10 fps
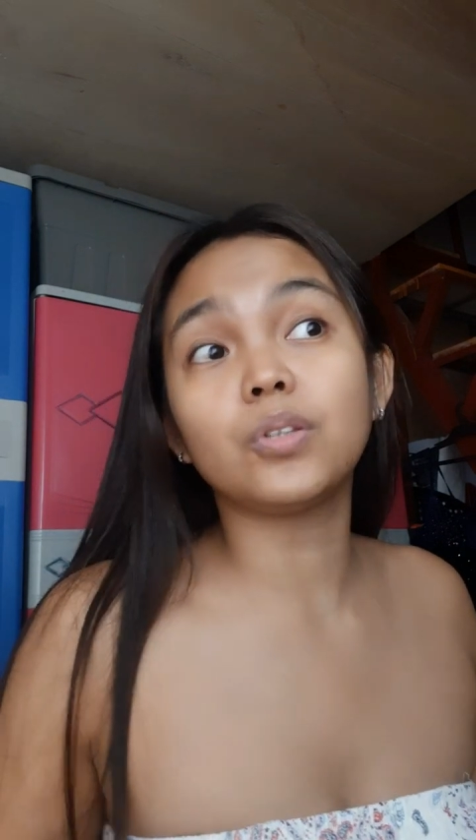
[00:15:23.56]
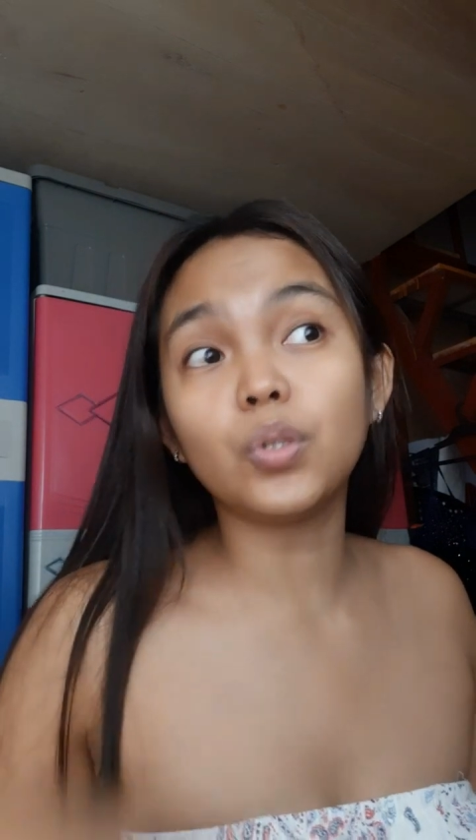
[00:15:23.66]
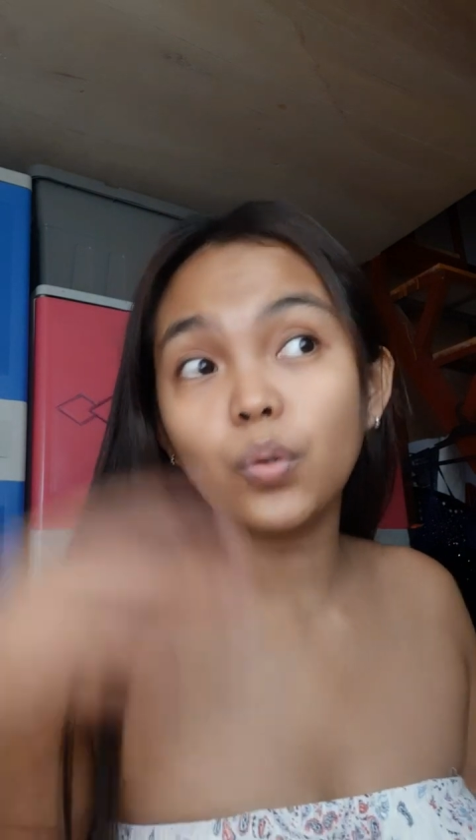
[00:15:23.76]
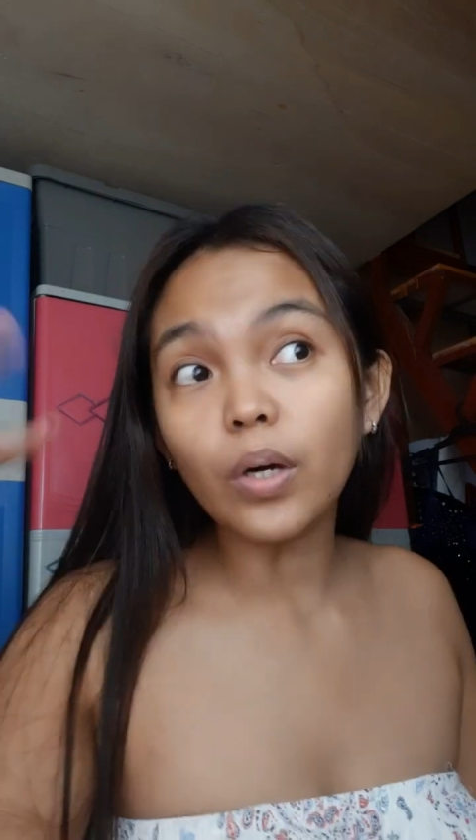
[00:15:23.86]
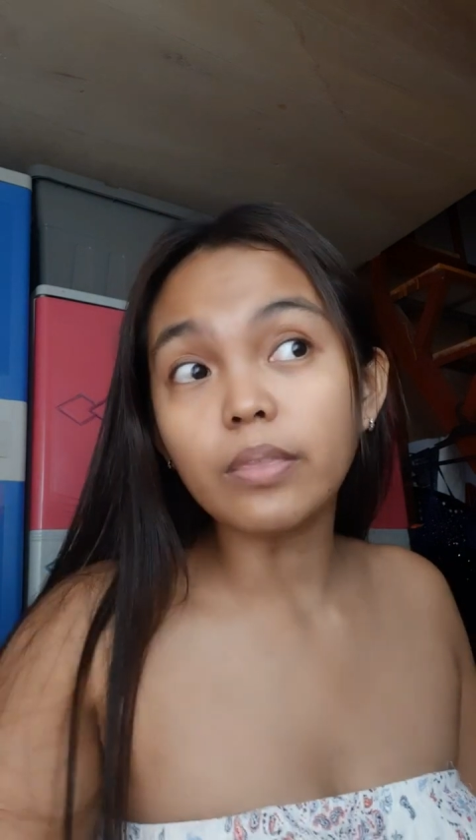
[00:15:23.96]

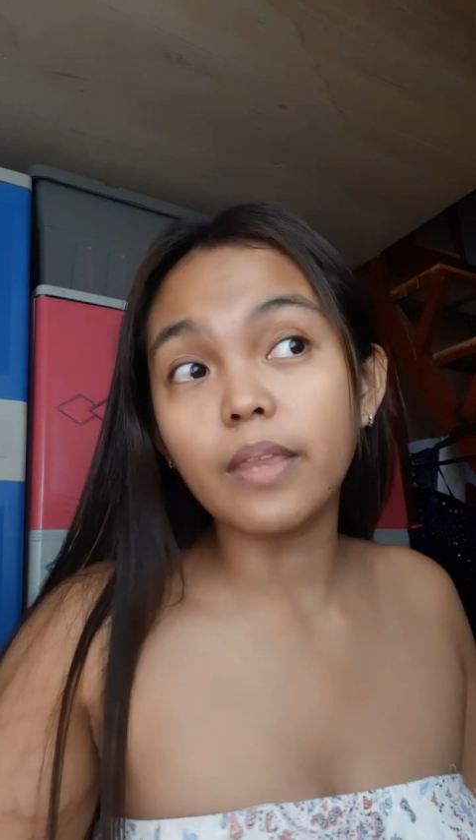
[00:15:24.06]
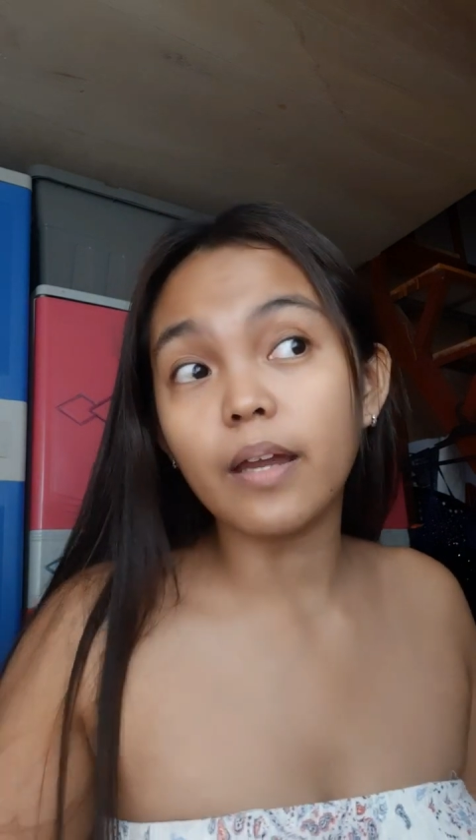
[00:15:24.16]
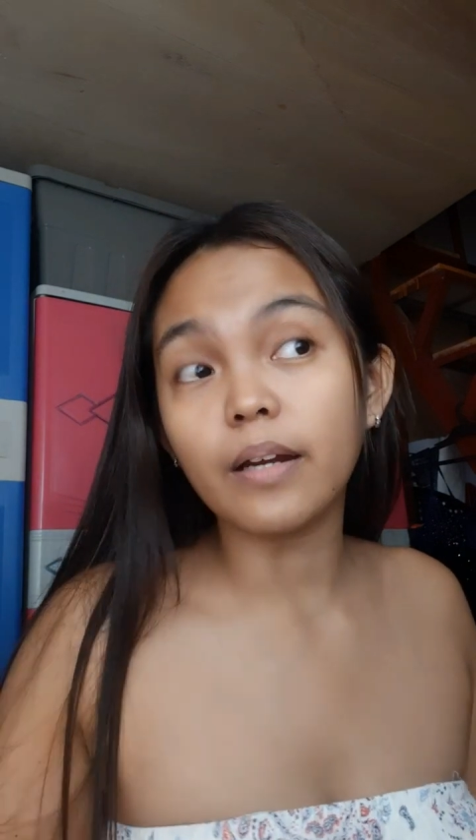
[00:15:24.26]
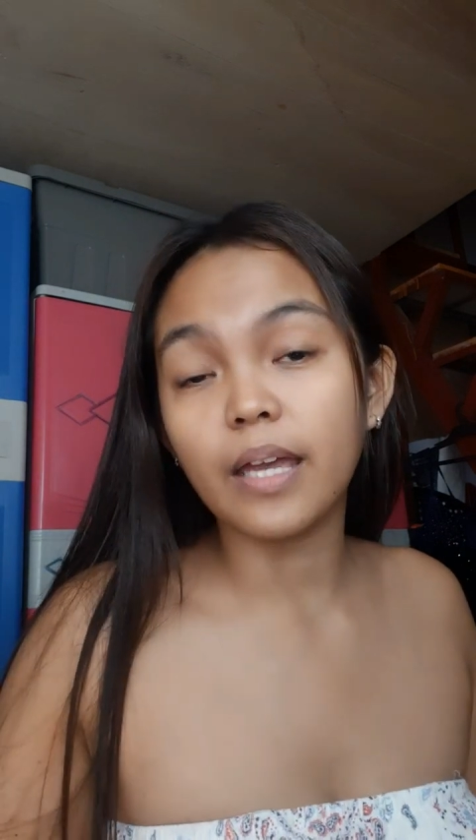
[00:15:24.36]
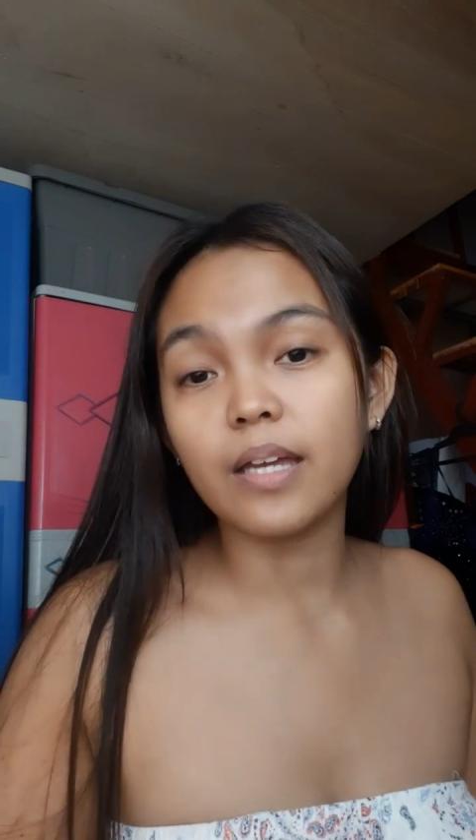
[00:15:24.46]
do at
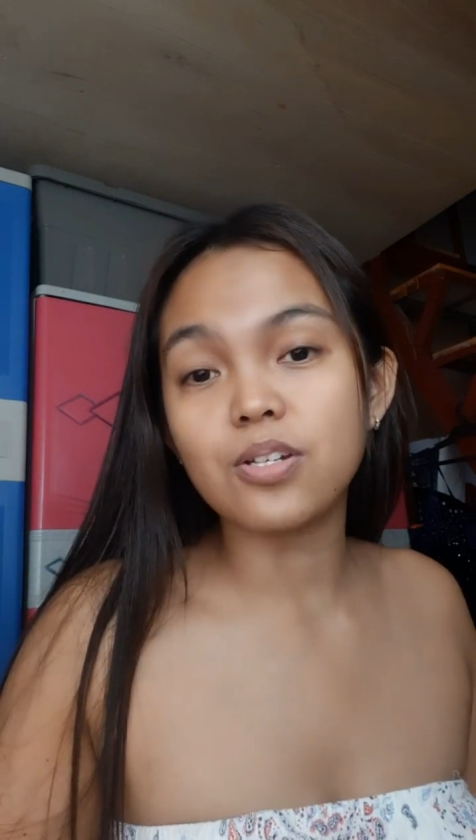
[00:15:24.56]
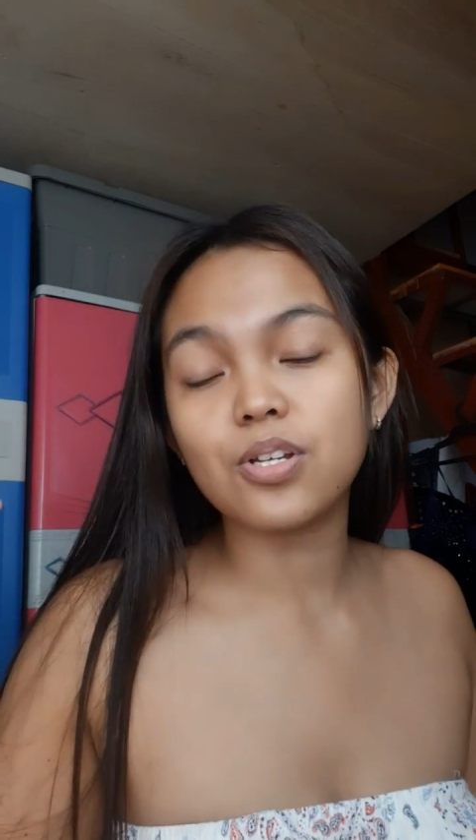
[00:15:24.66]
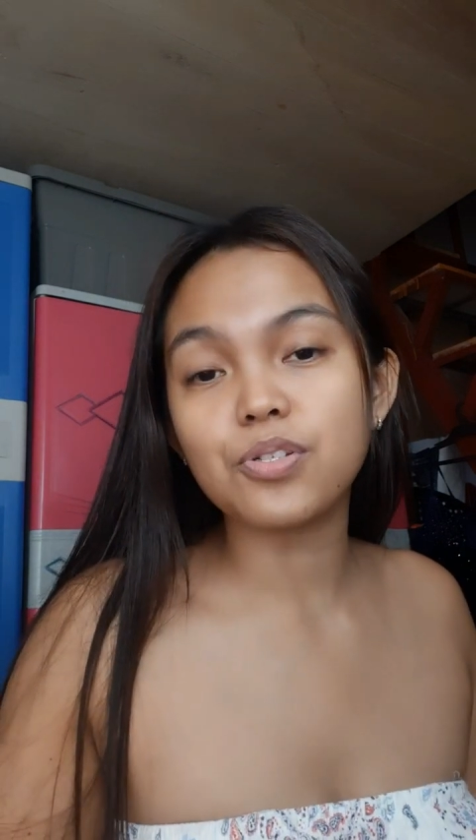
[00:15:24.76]
their age,